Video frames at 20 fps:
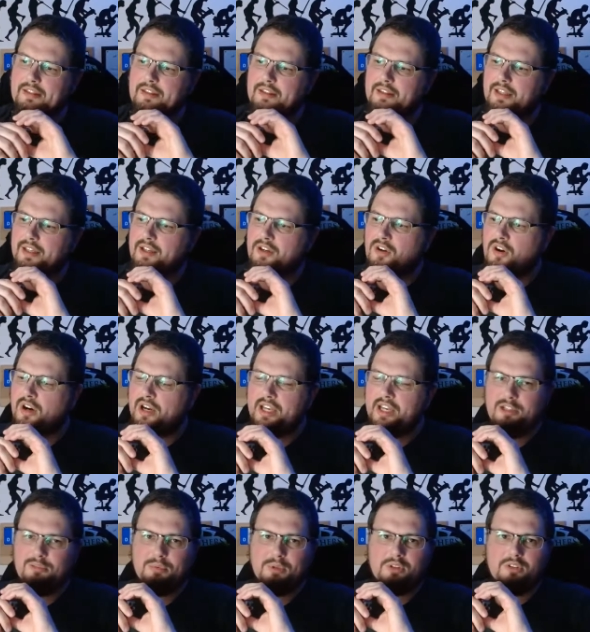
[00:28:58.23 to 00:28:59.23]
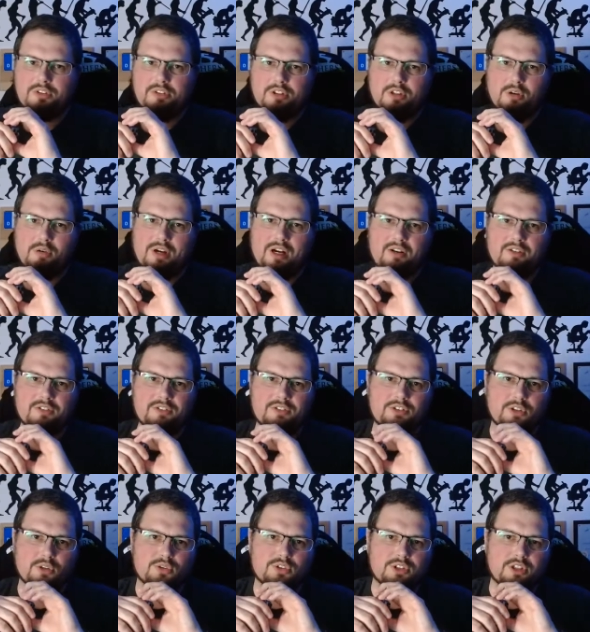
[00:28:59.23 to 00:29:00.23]
they're not able to go out and
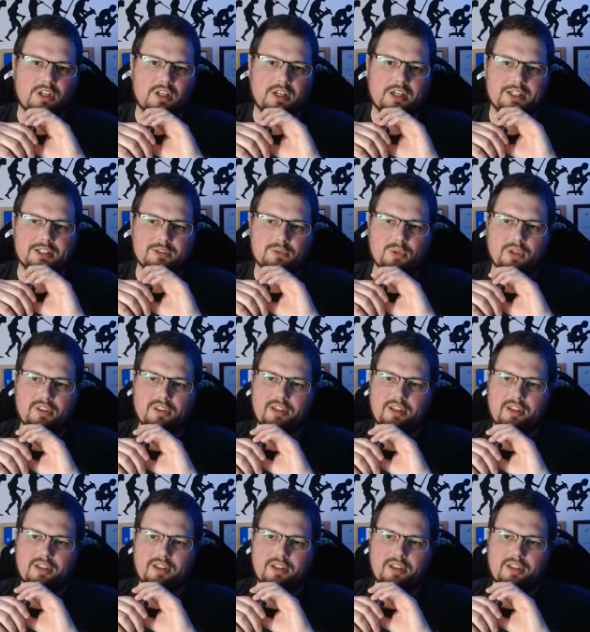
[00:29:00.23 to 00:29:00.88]
socialize with